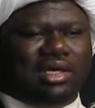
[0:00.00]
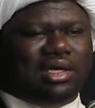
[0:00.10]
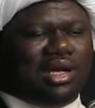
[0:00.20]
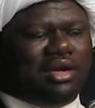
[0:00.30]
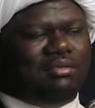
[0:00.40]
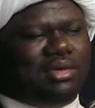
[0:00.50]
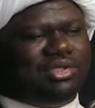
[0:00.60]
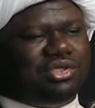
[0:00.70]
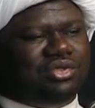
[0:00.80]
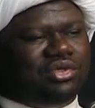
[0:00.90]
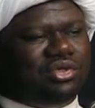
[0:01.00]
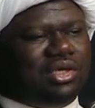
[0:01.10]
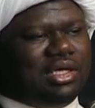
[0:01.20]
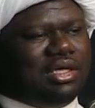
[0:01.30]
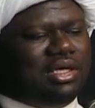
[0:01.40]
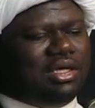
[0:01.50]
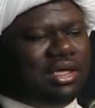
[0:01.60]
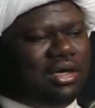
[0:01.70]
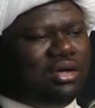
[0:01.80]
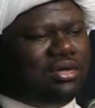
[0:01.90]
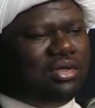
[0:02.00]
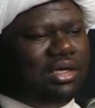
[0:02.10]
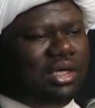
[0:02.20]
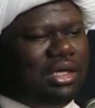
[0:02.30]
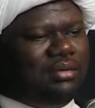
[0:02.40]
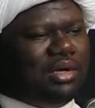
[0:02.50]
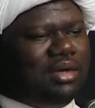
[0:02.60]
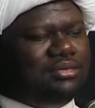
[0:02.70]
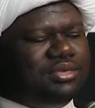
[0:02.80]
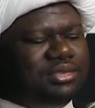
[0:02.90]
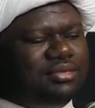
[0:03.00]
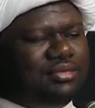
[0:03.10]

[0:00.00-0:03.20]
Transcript: in our messenger and in our imams.